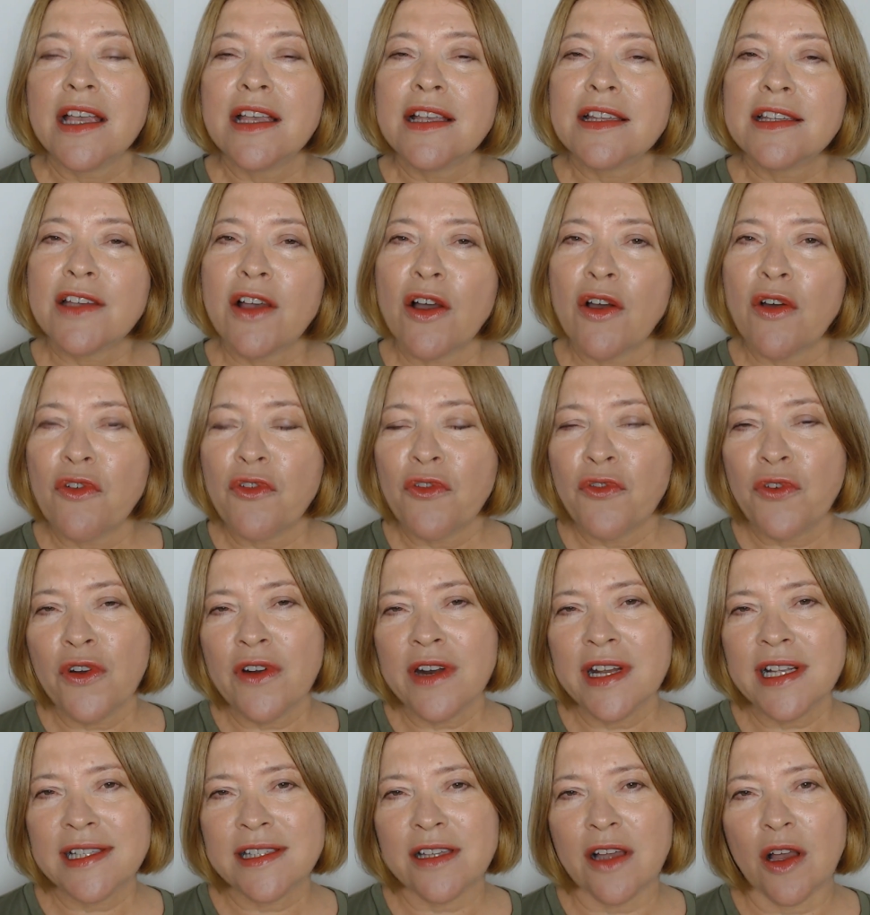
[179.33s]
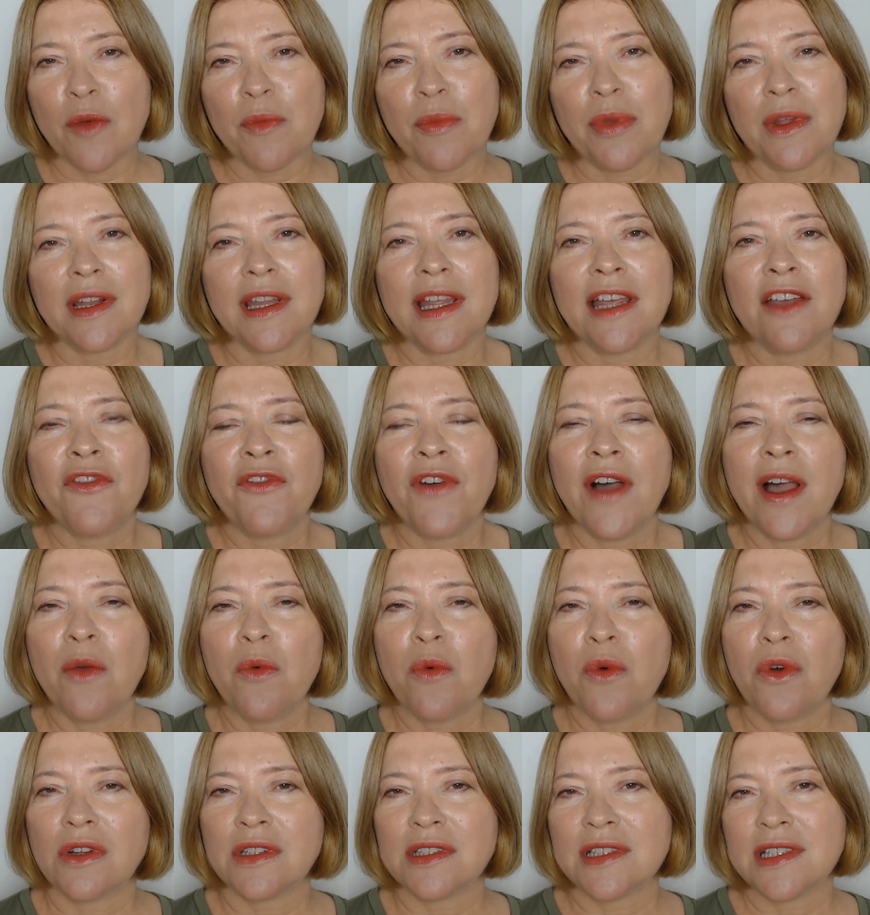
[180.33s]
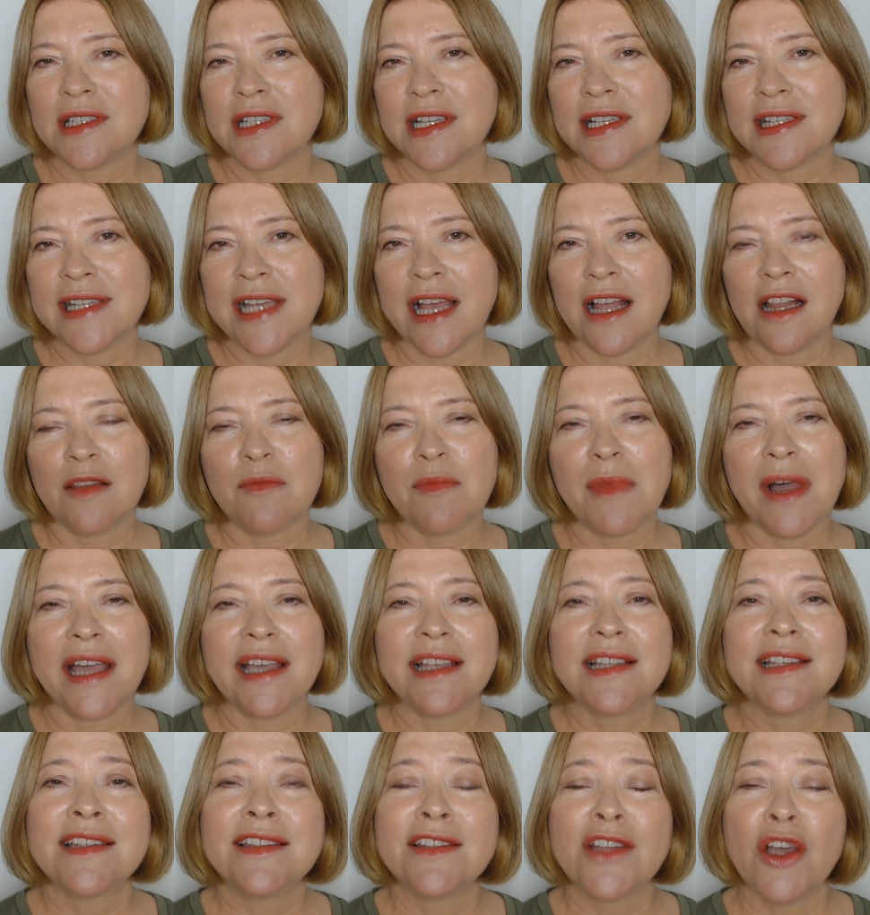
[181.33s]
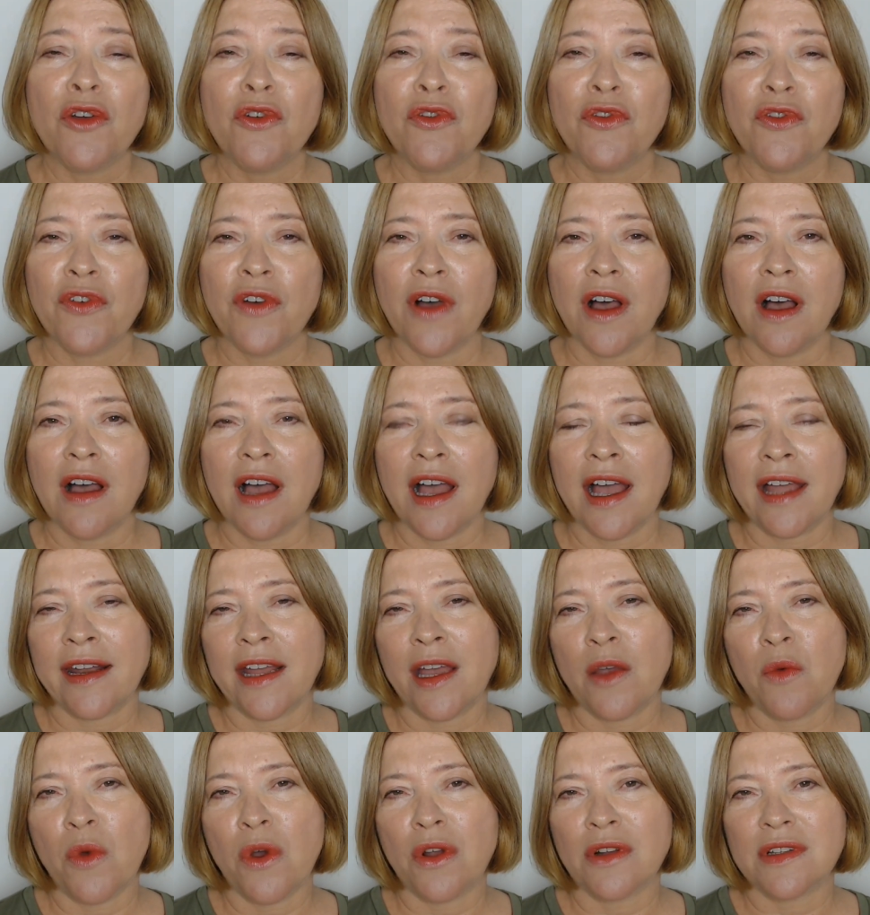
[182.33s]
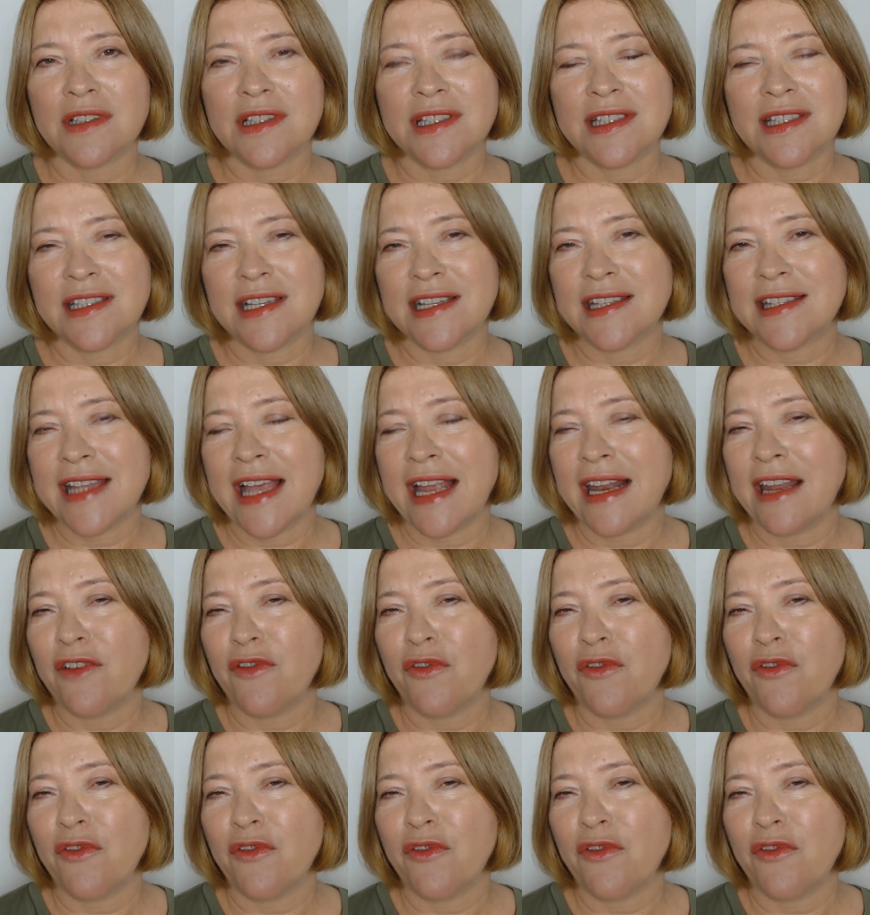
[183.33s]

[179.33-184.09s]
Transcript: So for example, if I want to sell my sofa and I want to sell it